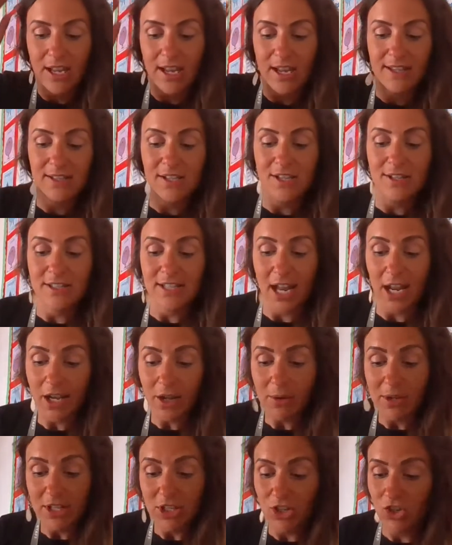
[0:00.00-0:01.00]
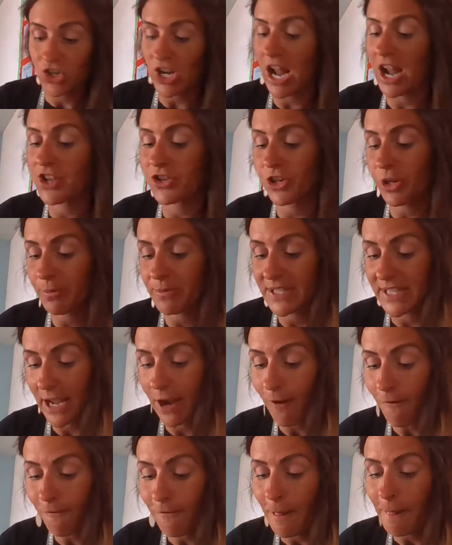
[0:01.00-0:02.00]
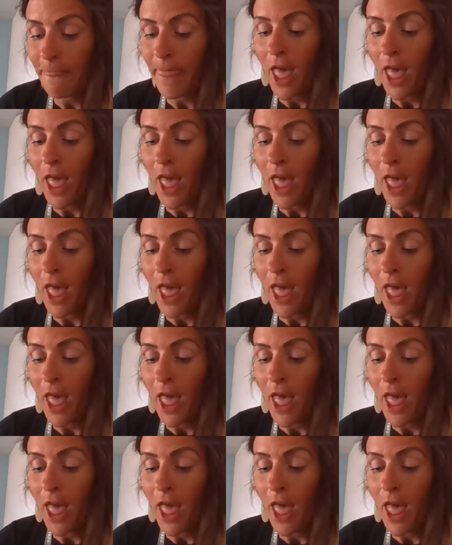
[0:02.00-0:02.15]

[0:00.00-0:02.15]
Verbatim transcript: is continuing to challenge himself